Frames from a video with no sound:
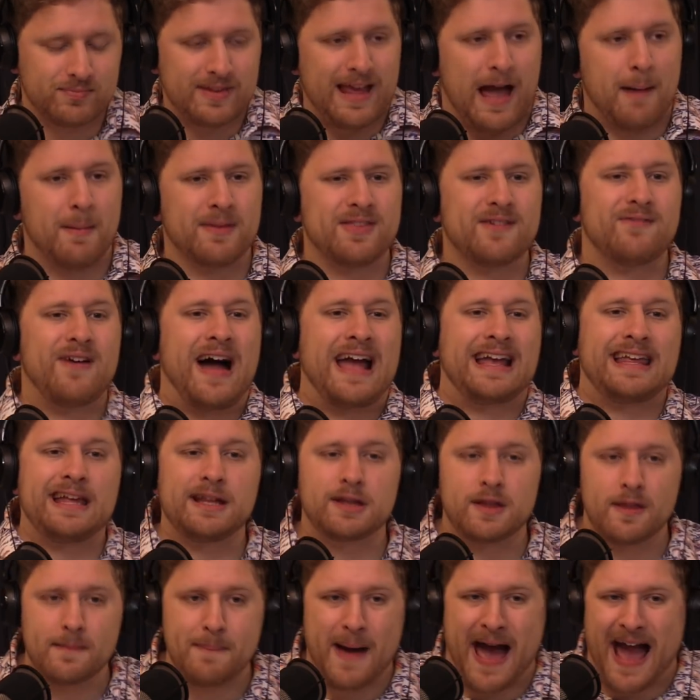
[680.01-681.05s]
How about the
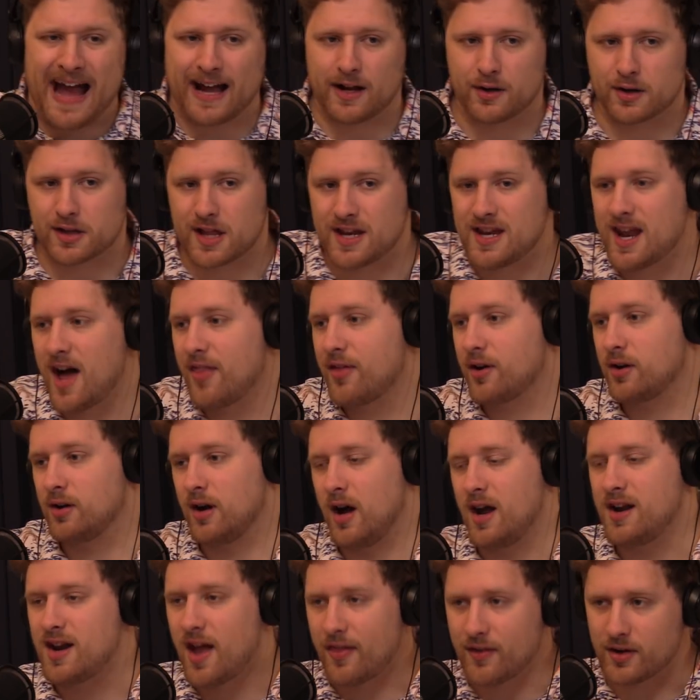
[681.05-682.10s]
Vikings and the Packers?
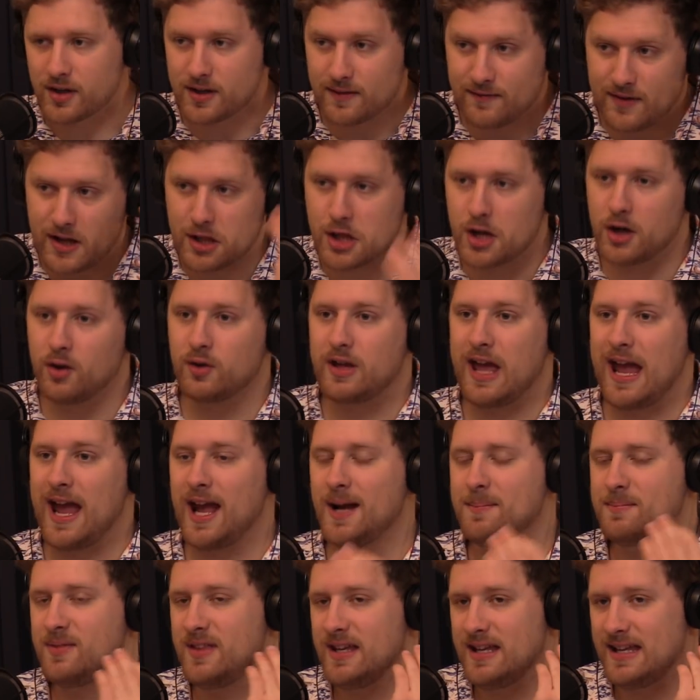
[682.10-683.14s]
Another divisional
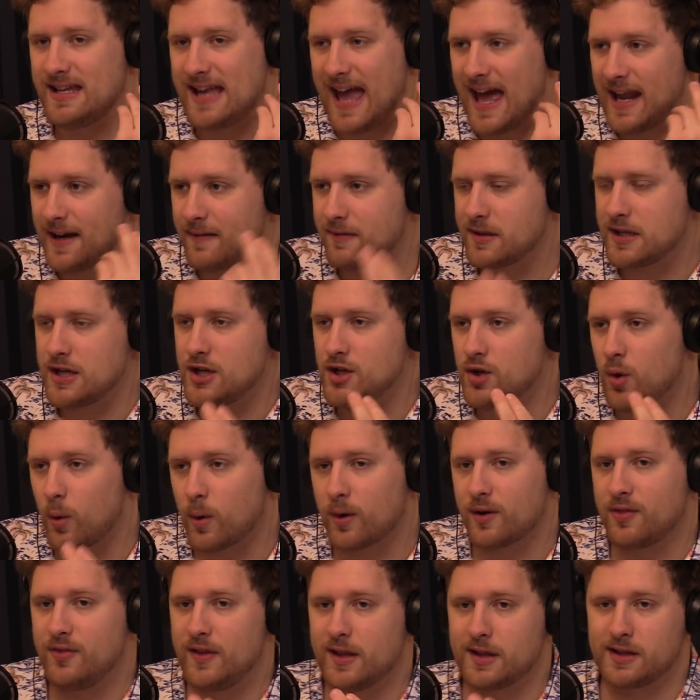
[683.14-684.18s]
game, the NFC
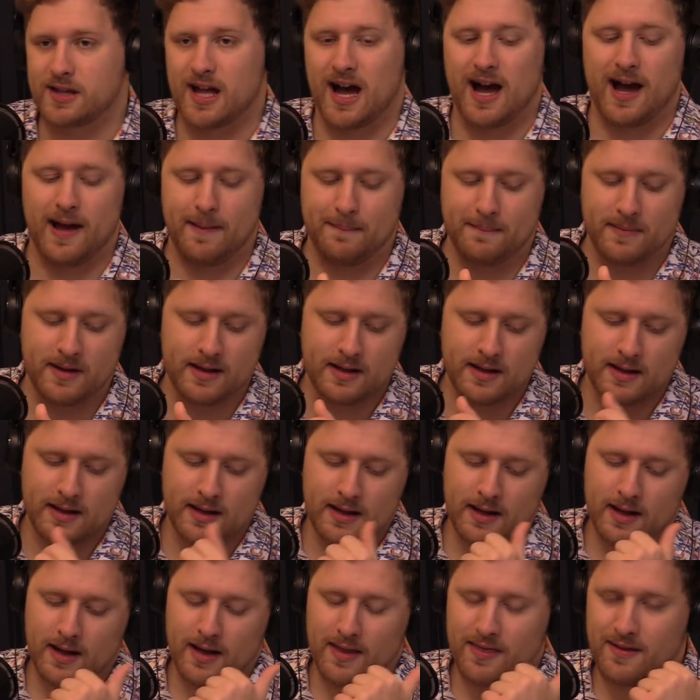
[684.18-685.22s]
North this time.
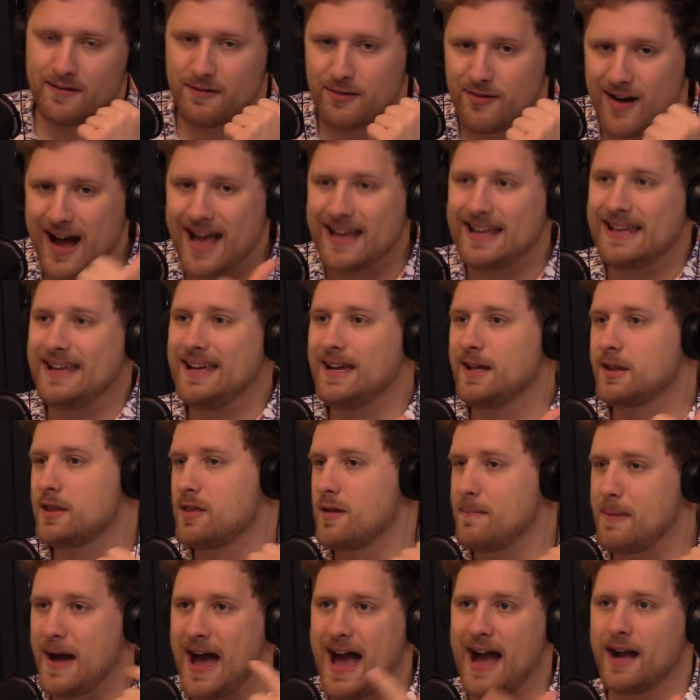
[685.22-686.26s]
The Vikings and
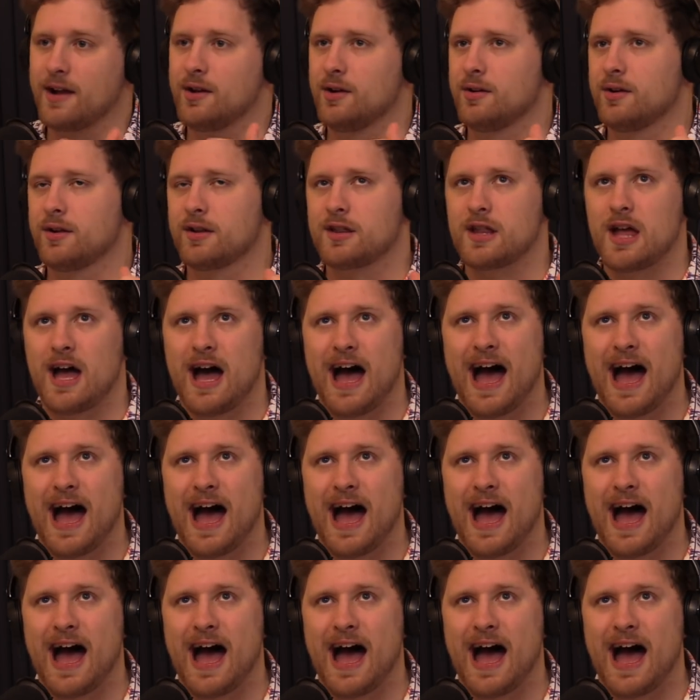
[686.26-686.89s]
the Packers.